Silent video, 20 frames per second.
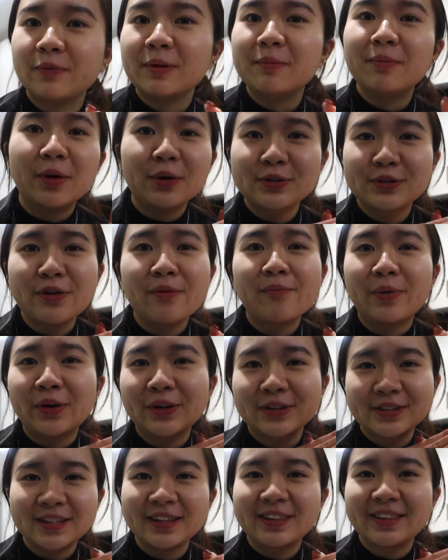The most
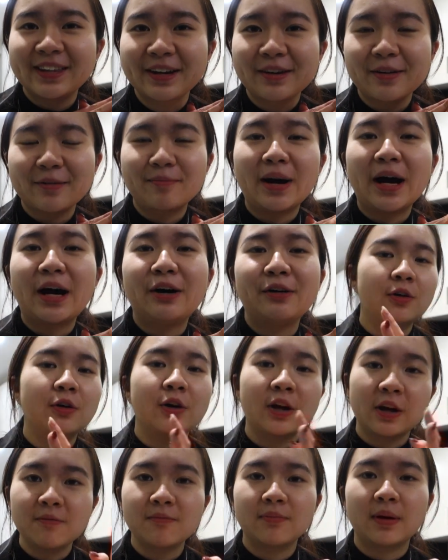important thing about
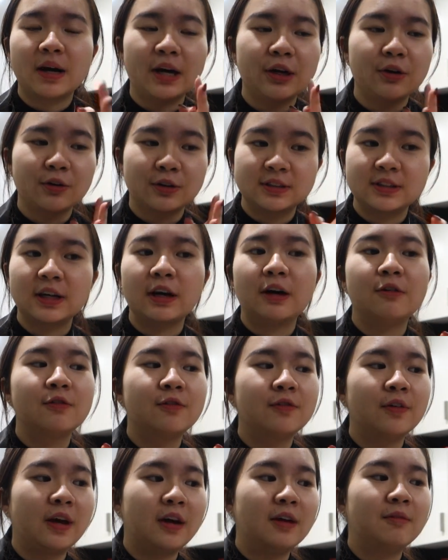cooking by
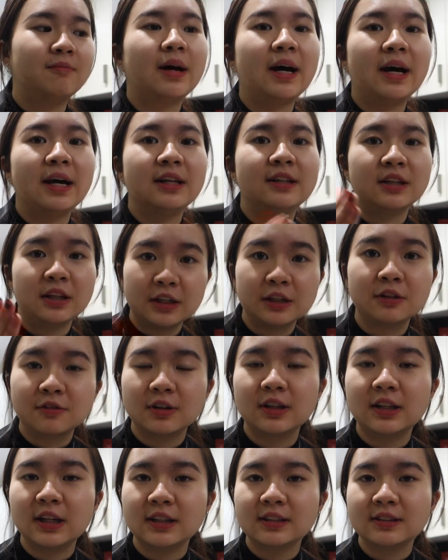yourself and by the
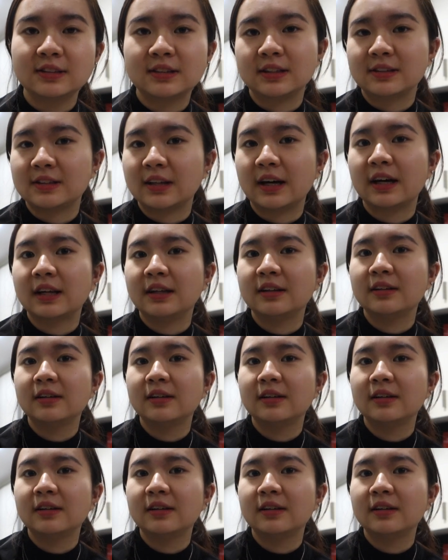ingredients is that